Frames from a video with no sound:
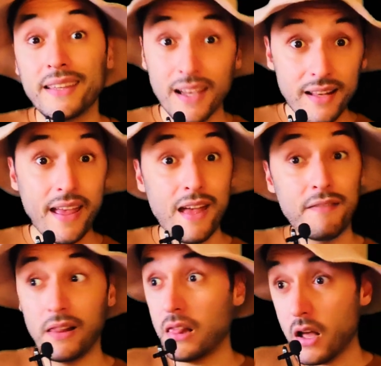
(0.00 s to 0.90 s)
can have
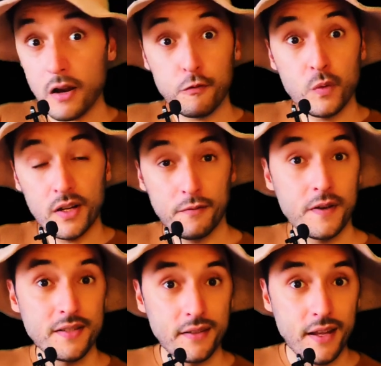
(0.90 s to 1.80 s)
a lot of weird
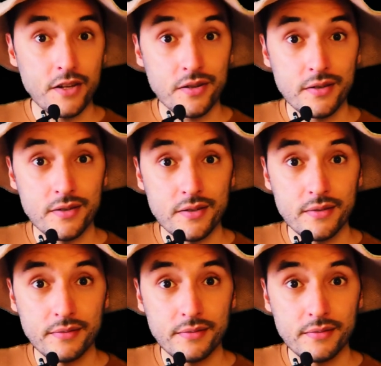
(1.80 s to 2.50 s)
fascinations,